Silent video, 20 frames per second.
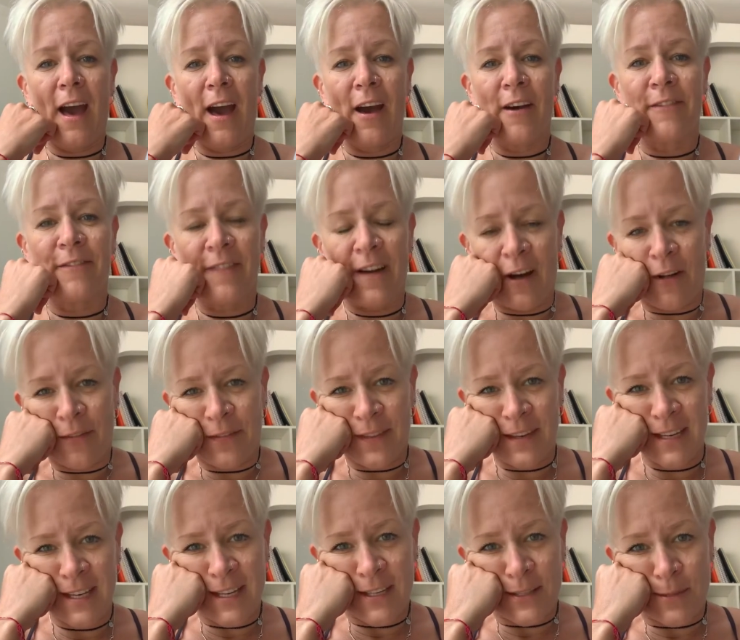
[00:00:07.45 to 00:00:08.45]
I felt the
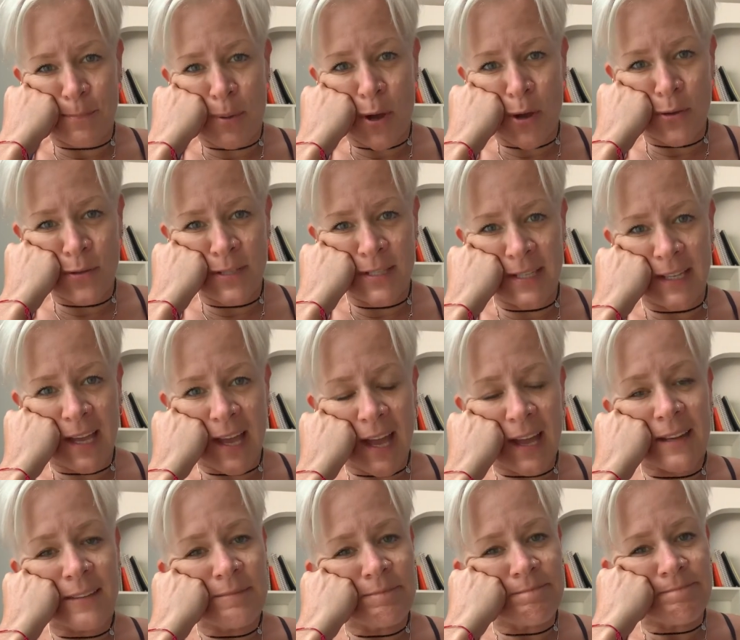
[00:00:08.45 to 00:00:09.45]
need to post
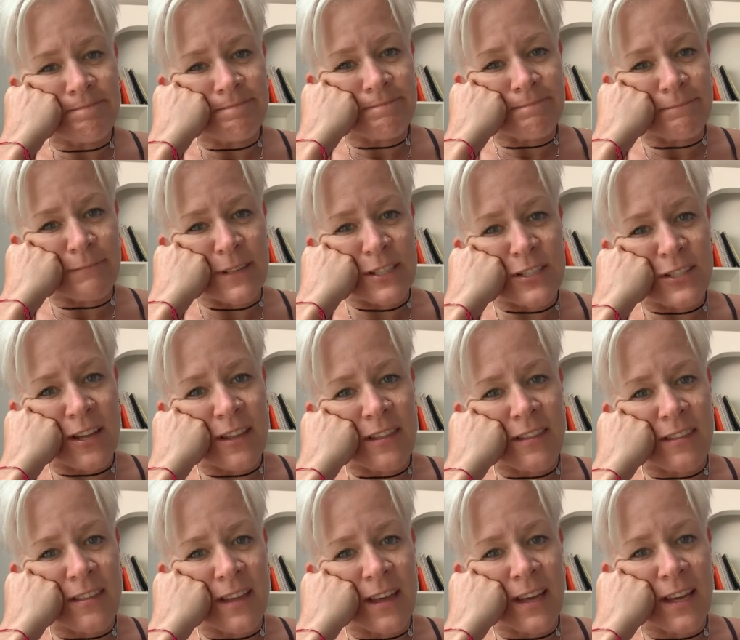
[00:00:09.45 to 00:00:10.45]
again, which I
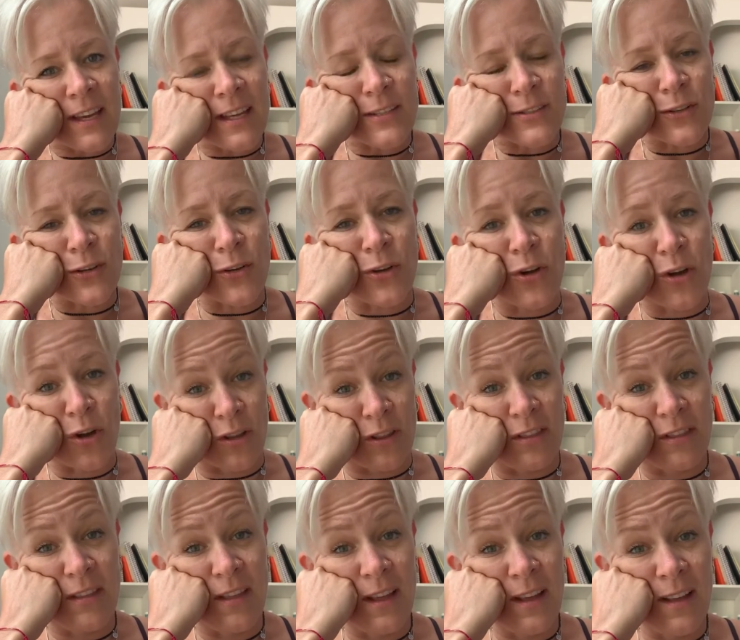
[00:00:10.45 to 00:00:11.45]
think is a good
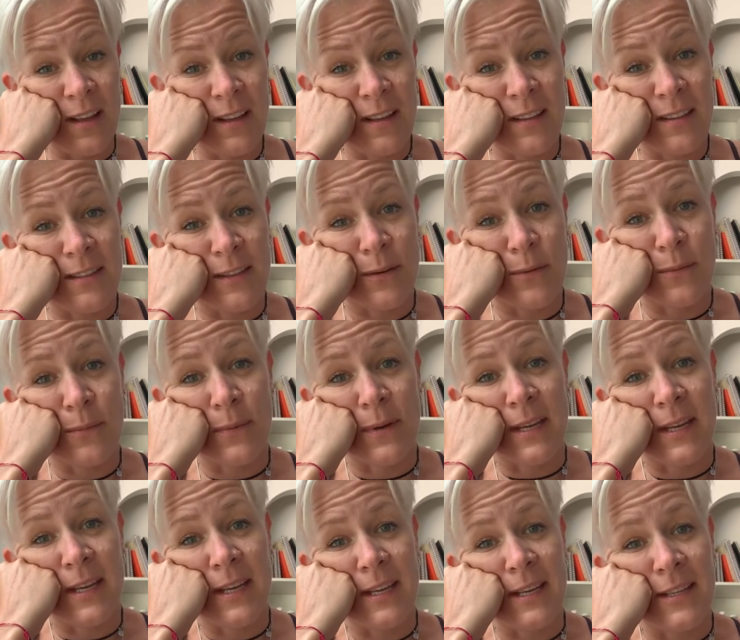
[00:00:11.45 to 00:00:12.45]
thing, that
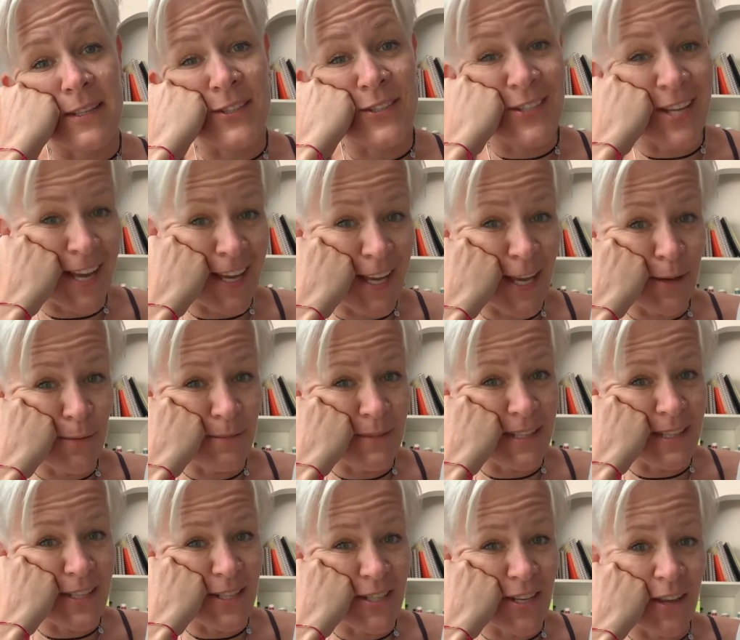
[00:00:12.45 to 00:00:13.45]
we check in with
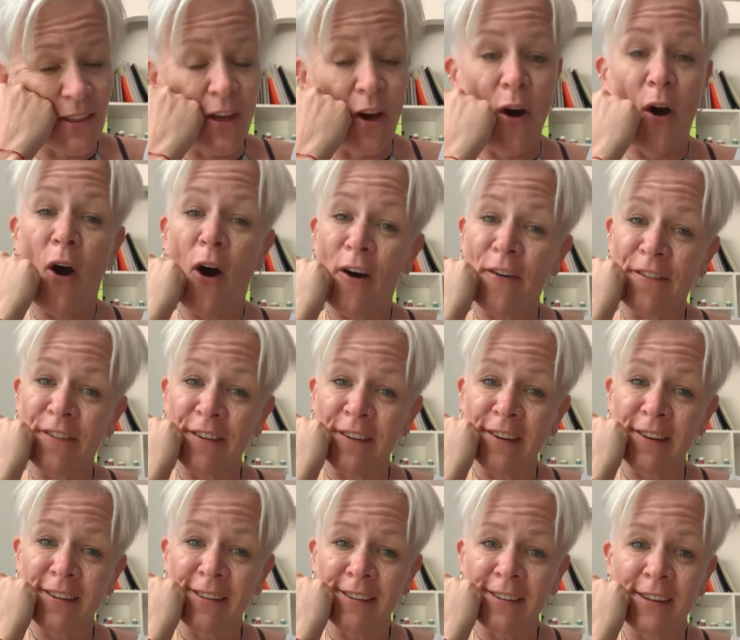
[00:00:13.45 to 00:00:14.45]
each other often
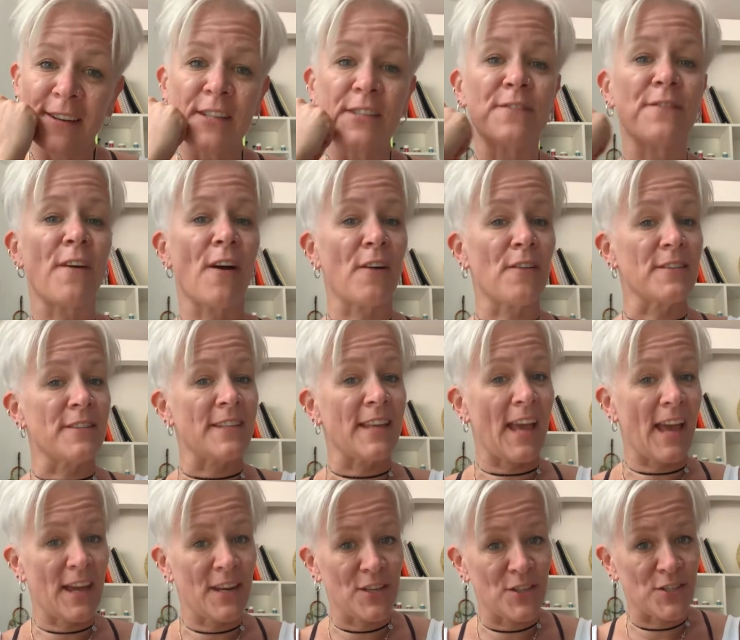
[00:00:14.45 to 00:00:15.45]
as far as the
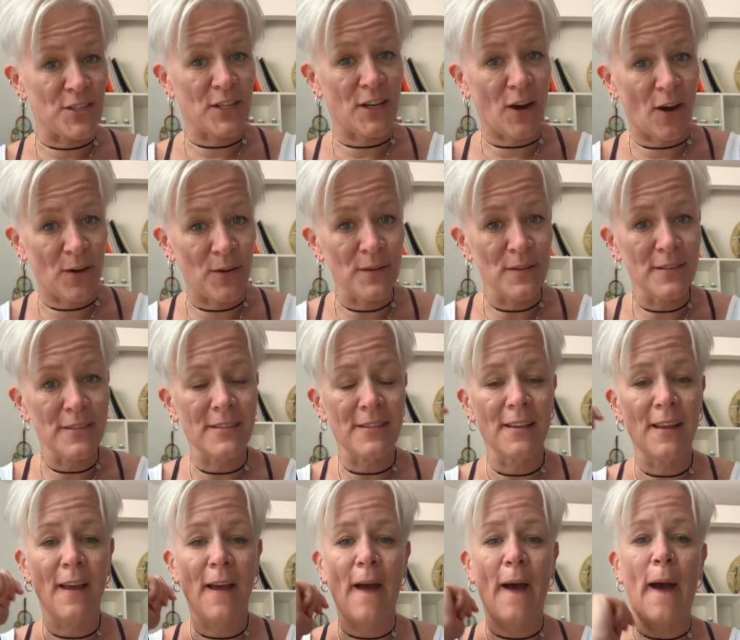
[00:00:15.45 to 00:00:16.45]
energy goes.
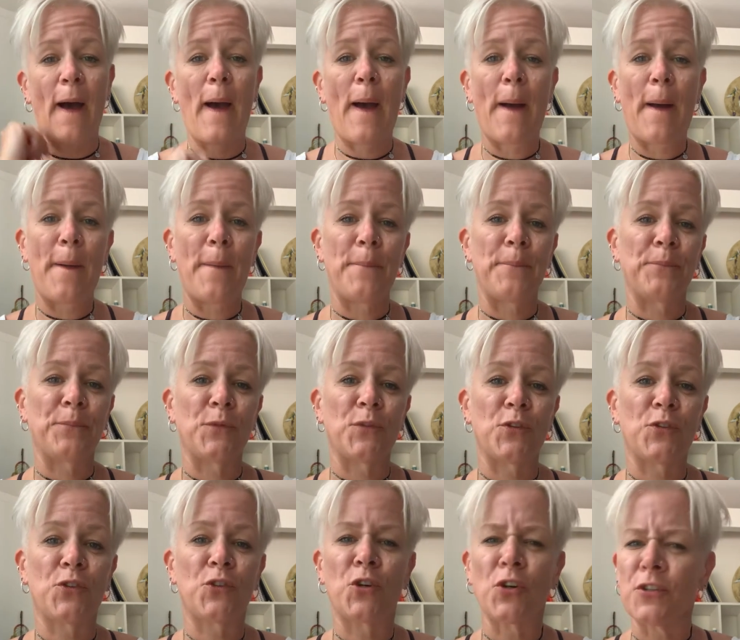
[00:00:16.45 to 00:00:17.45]

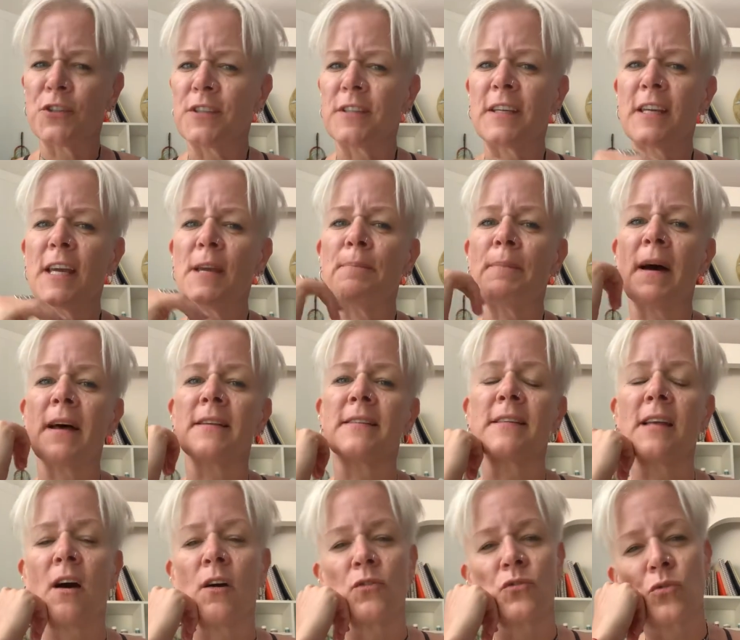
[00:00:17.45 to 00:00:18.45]
Good to keep
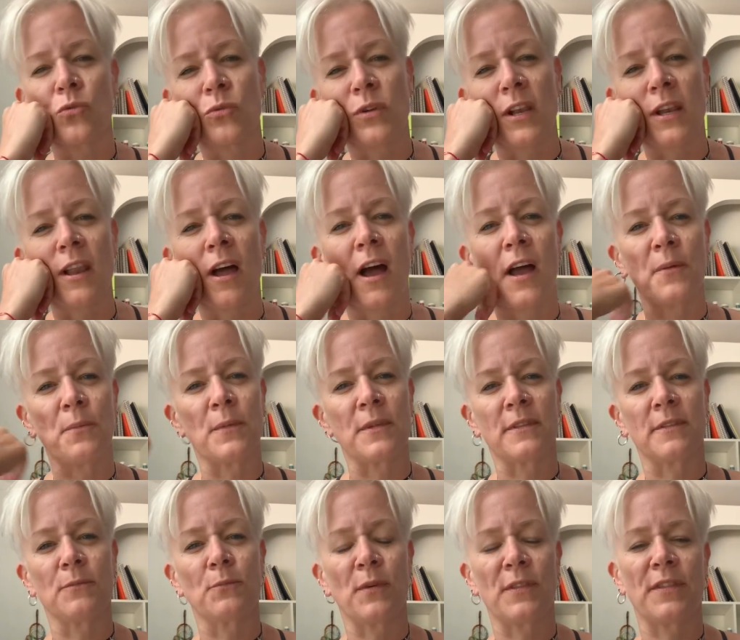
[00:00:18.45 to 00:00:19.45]
ourselves all aligned
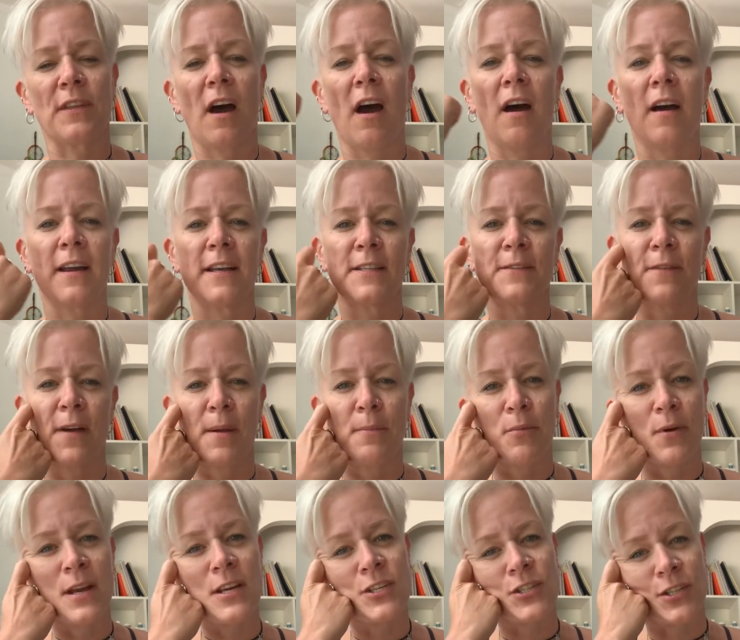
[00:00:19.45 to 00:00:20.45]
with the highest
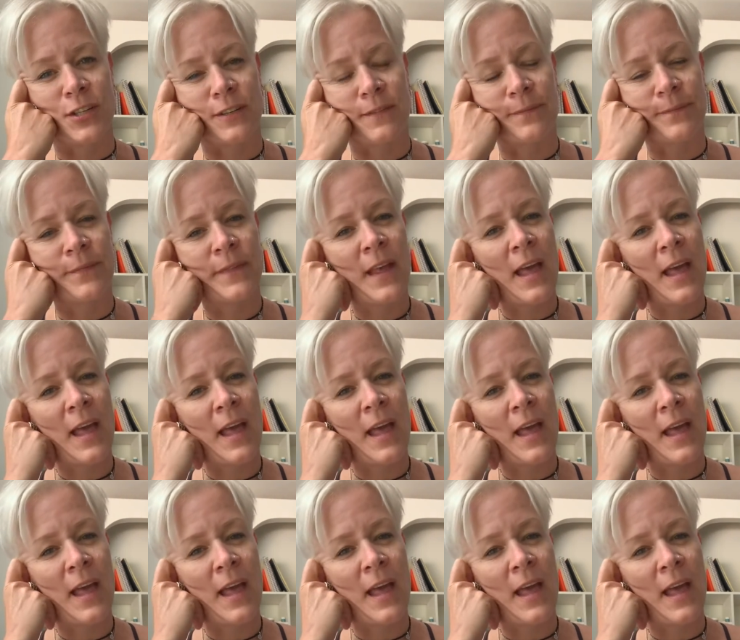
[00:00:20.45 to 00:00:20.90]
vibration.